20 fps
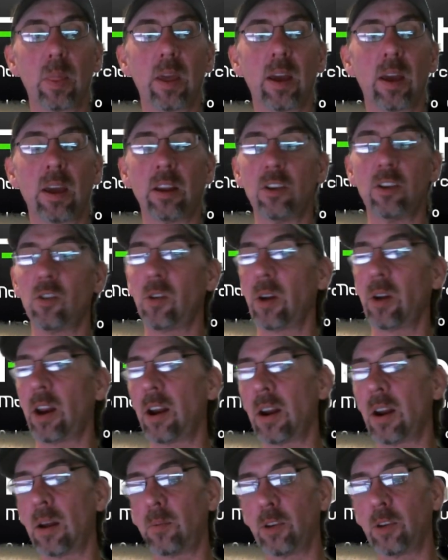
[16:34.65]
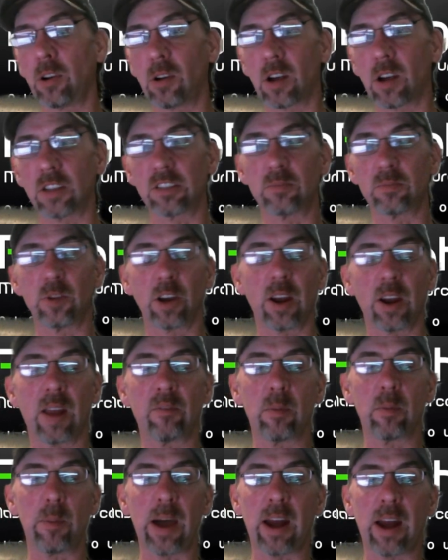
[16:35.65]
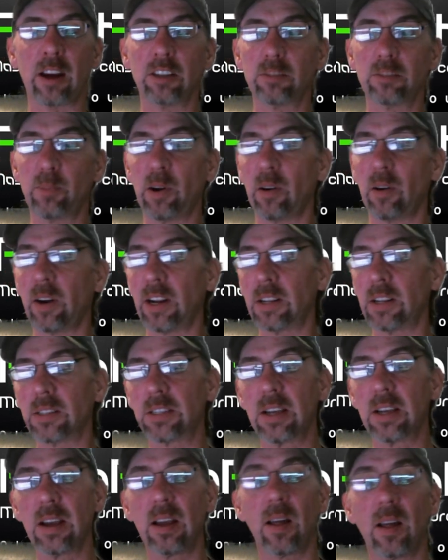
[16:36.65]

And you could end up, your customer could have a bad experience.